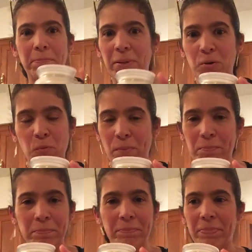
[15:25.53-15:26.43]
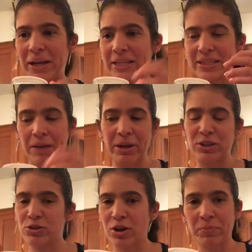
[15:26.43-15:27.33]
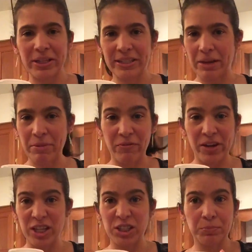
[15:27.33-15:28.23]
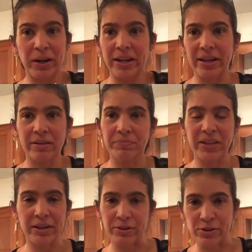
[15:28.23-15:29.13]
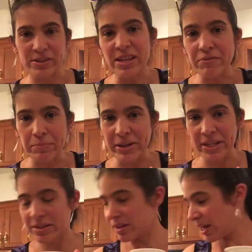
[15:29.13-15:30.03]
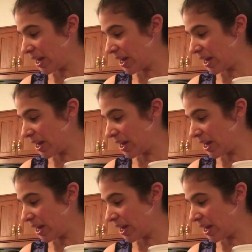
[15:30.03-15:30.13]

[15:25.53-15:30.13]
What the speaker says: But by the time I start, by the time I finish, it's probably like, I don't know, 7 minutes.